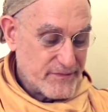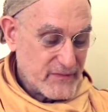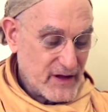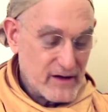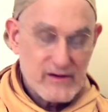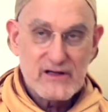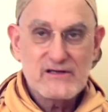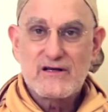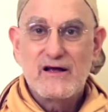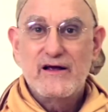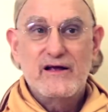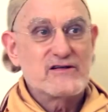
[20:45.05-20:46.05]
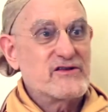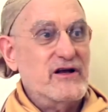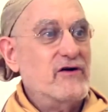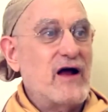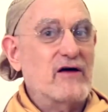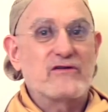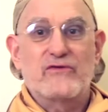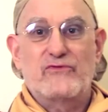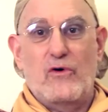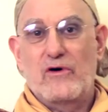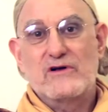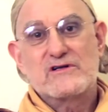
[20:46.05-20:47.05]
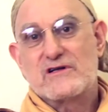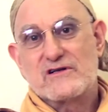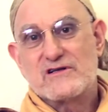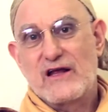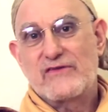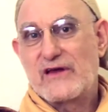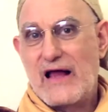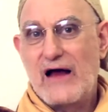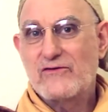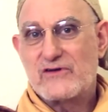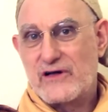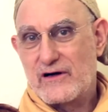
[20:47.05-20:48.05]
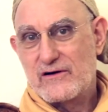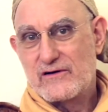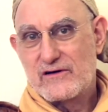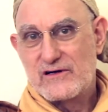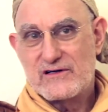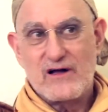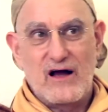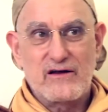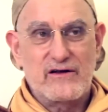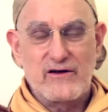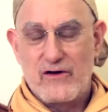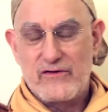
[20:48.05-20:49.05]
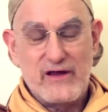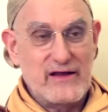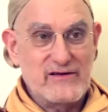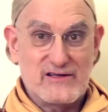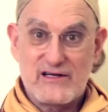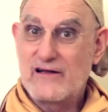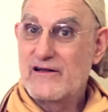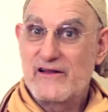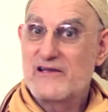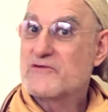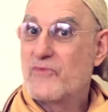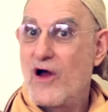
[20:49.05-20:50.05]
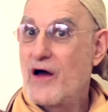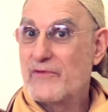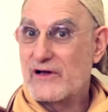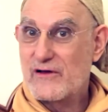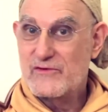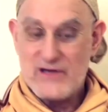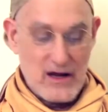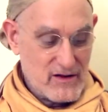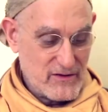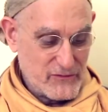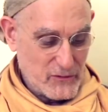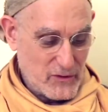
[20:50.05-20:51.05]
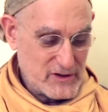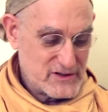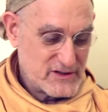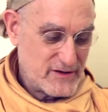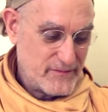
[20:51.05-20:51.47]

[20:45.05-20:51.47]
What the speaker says: Because it's there out in the forest, there's nothing out there. Because, and then suddenly this Brahmin comes out of the forest.